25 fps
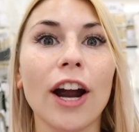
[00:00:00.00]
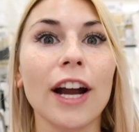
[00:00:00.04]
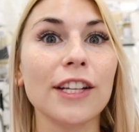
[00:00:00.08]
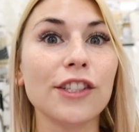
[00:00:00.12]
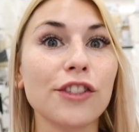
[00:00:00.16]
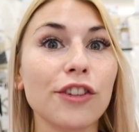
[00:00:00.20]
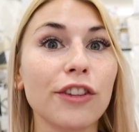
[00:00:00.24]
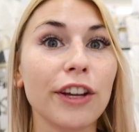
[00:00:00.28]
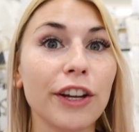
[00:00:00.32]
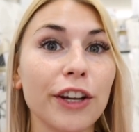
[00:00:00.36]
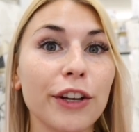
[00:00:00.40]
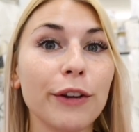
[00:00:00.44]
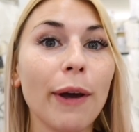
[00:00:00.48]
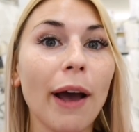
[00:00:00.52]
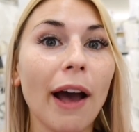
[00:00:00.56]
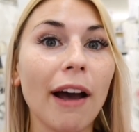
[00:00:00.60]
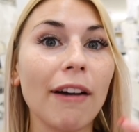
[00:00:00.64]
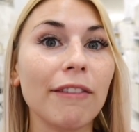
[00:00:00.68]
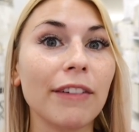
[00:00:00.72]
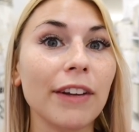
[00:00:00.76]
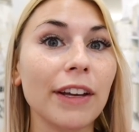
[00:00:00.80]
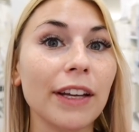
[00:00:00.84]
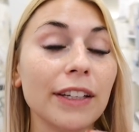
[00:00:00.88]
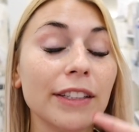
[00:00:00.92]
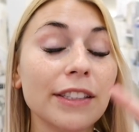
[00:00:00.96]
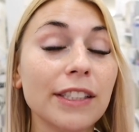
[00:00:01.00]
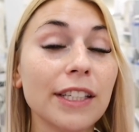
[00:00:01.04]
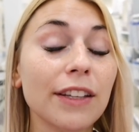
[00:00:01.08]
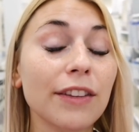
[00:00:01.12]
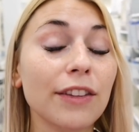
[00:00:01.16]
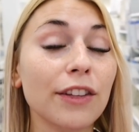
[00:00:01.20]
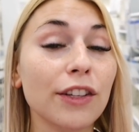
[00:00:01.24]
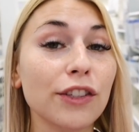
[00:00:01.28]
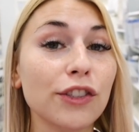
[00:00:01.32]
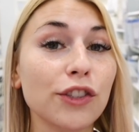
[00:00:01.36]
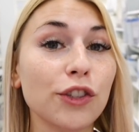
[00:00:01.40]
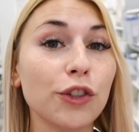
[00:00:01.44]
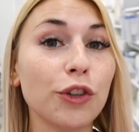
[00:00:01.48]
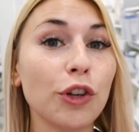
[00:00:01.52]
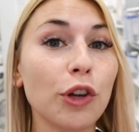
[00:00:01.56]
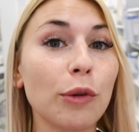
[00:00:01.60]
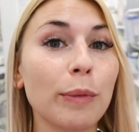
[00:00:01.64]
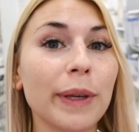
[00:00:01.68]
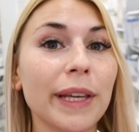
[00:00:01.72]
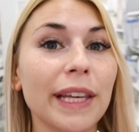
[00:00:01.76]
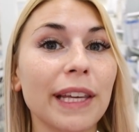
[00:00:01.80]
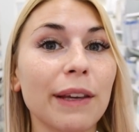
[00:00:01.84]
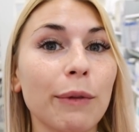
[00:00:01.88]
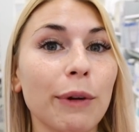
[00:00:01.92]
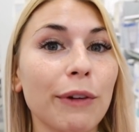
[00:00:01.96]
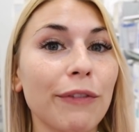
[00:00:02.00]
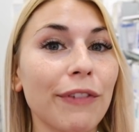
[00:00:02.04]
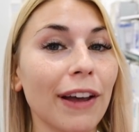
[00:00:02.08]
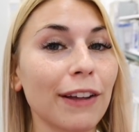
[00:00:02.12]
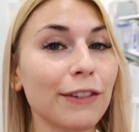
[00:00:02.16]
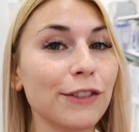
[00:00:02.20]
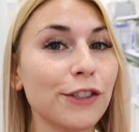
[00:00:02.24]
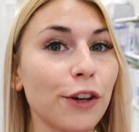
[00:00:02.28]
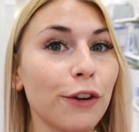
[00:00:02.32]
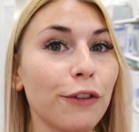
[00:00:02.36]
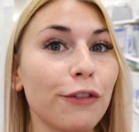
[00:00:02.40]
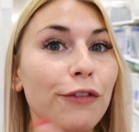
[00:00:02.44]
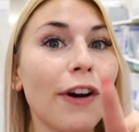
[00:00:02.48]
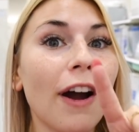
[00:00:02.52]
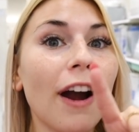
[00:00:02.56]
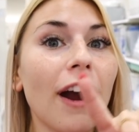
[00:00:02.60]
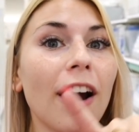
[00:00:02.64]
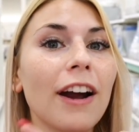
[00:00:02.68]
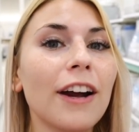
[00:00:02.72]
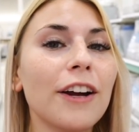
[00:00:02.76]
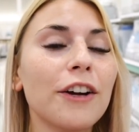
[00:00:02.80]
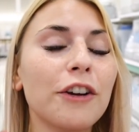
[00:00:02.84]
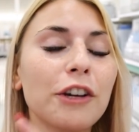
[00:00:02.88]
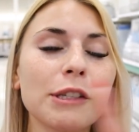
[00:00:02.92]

All right, so there you have it. The Studio McGee we found so far,